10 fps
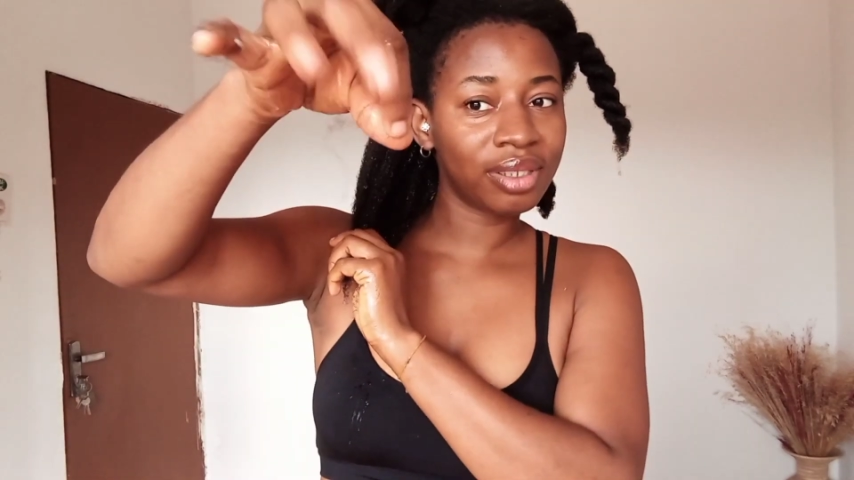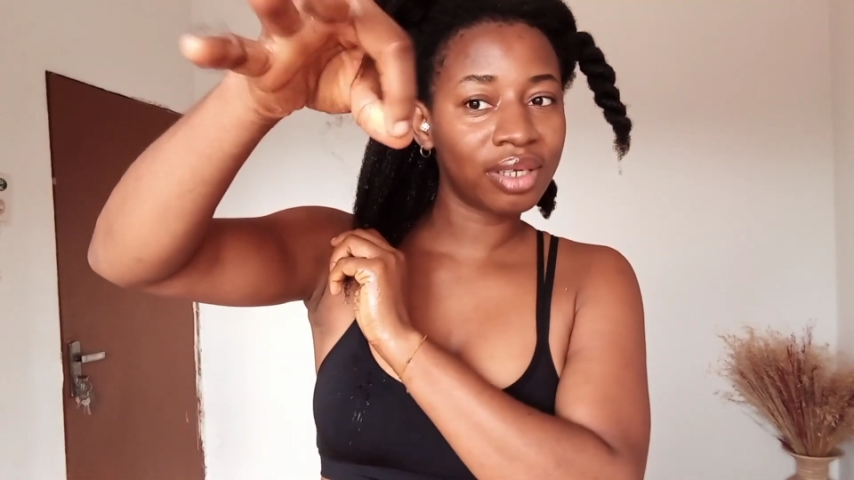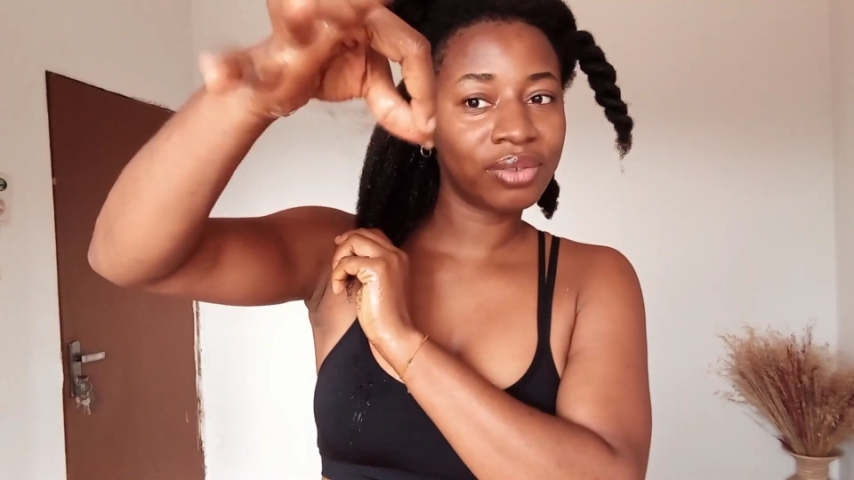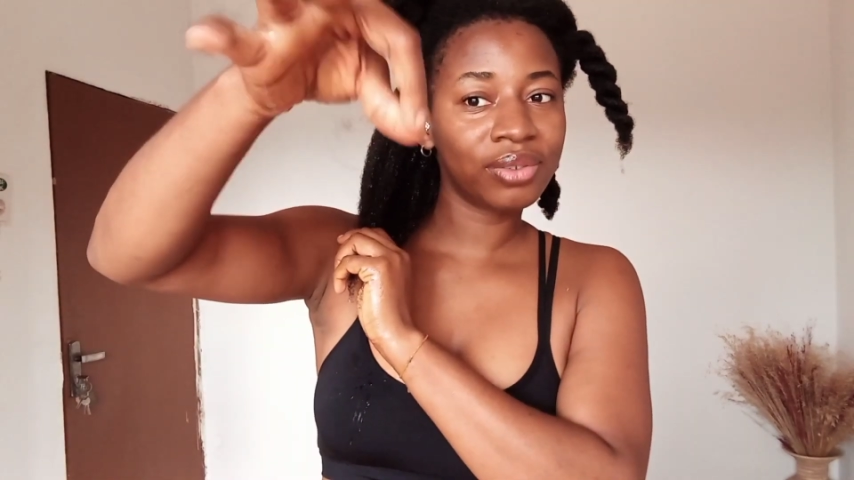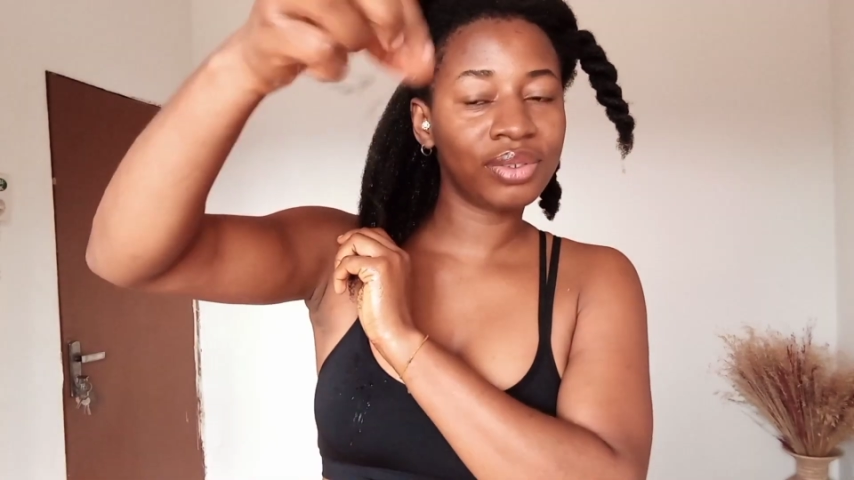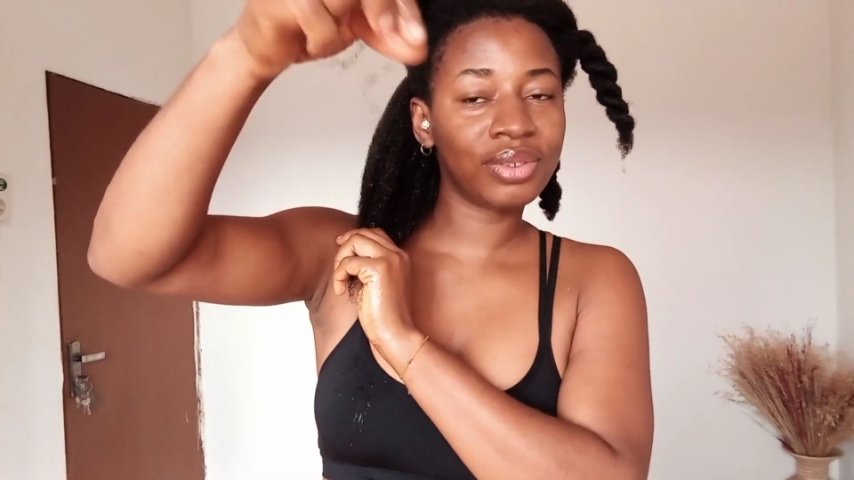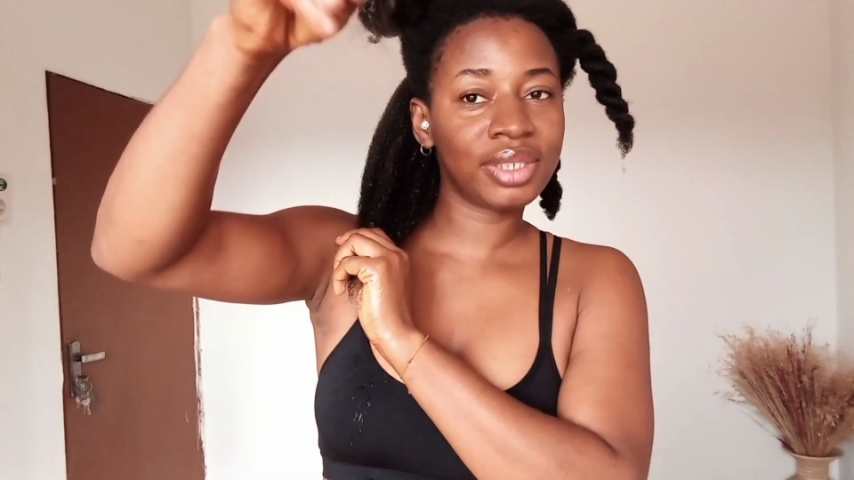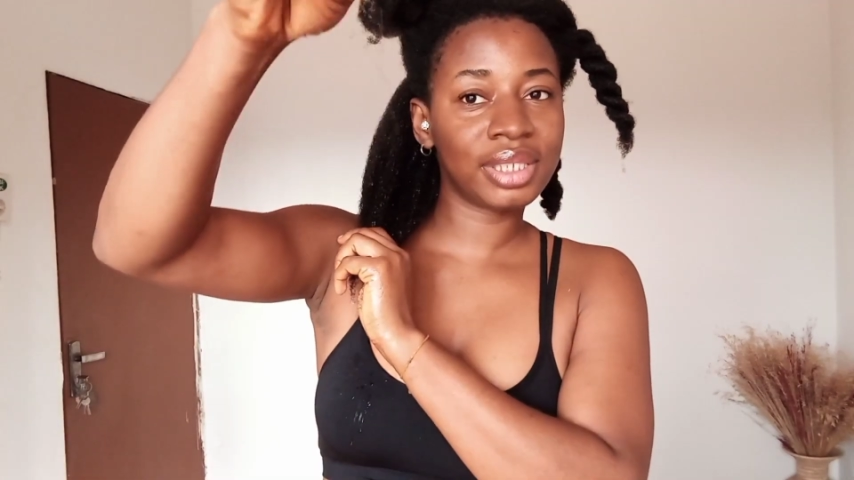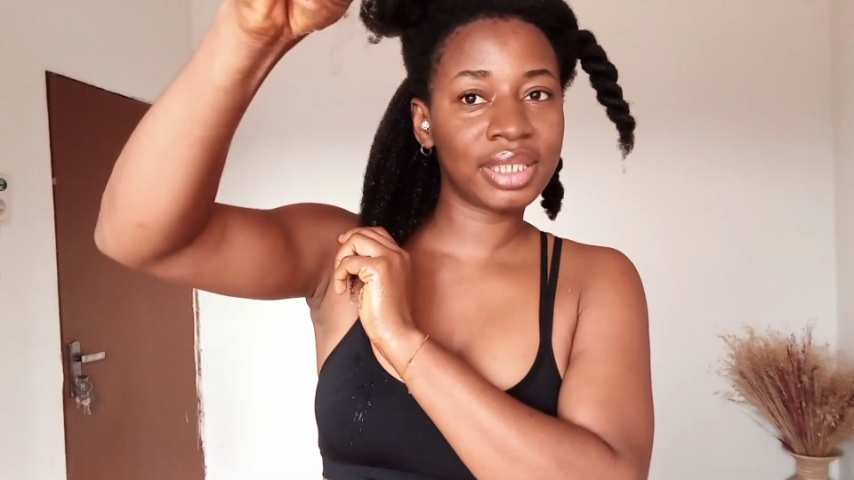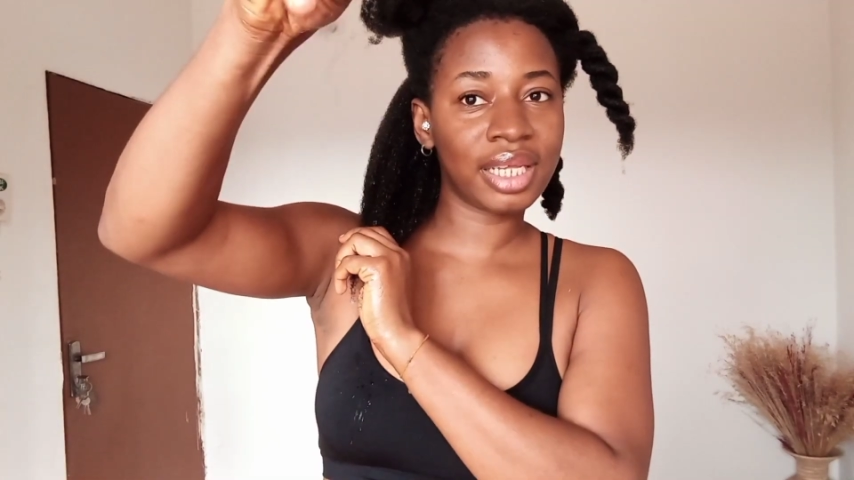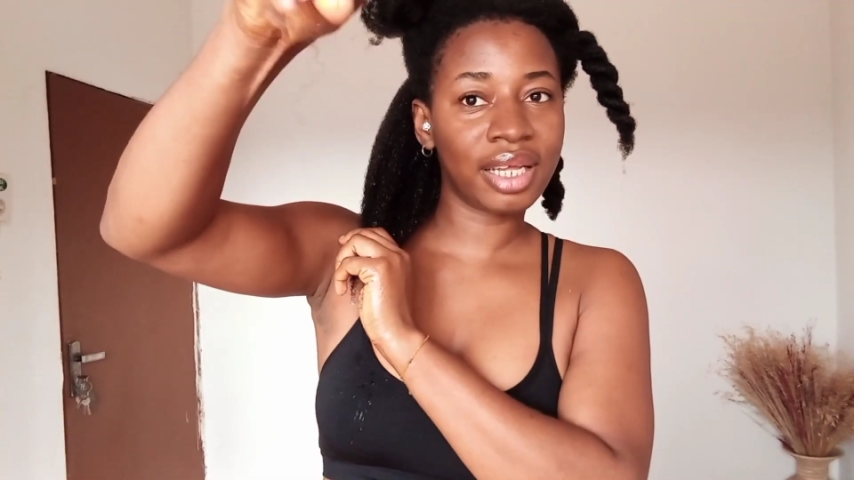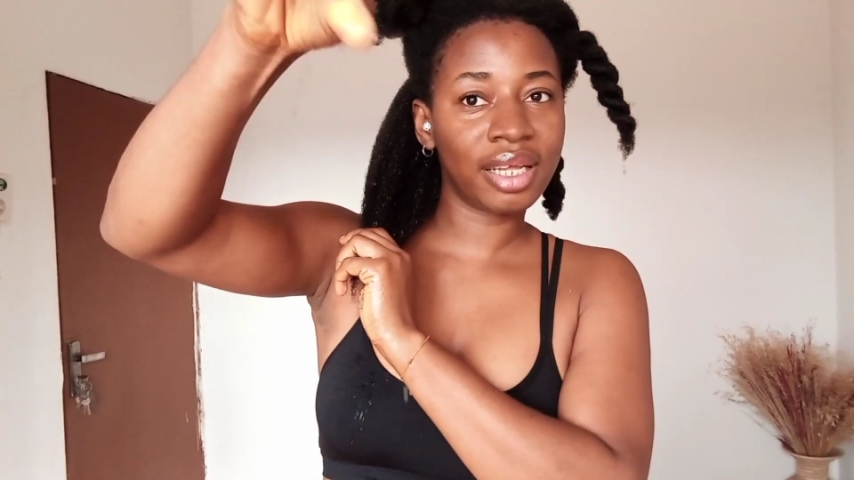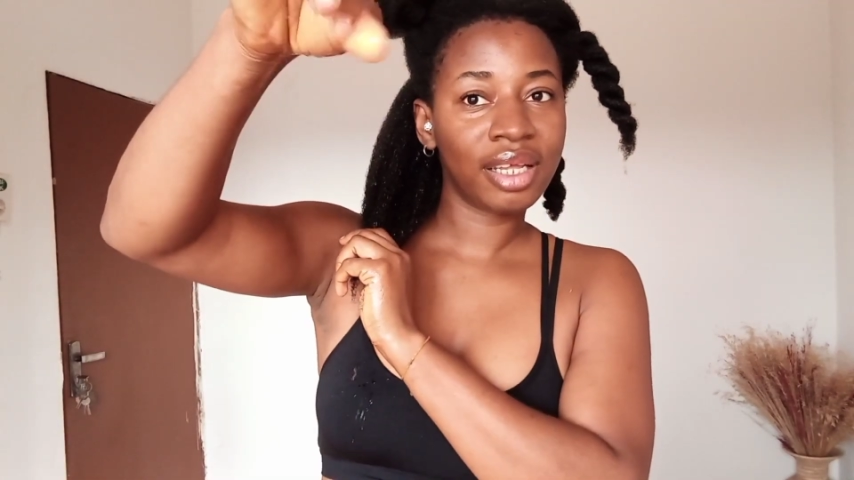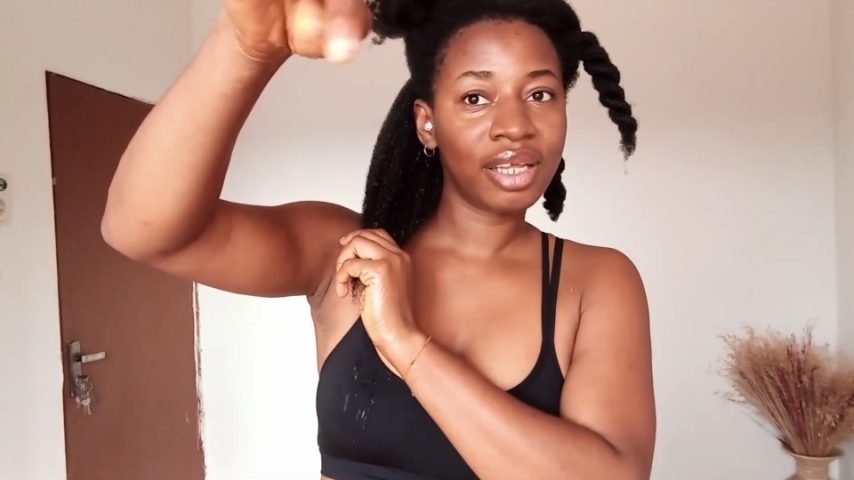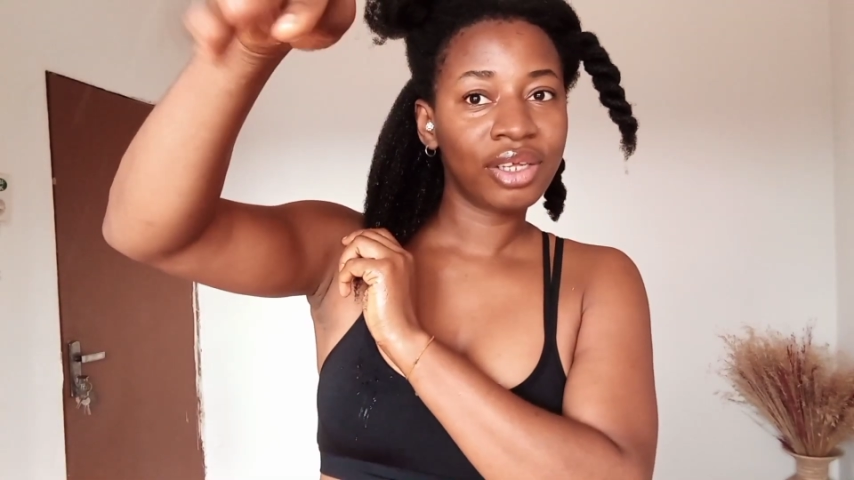you're going to notice that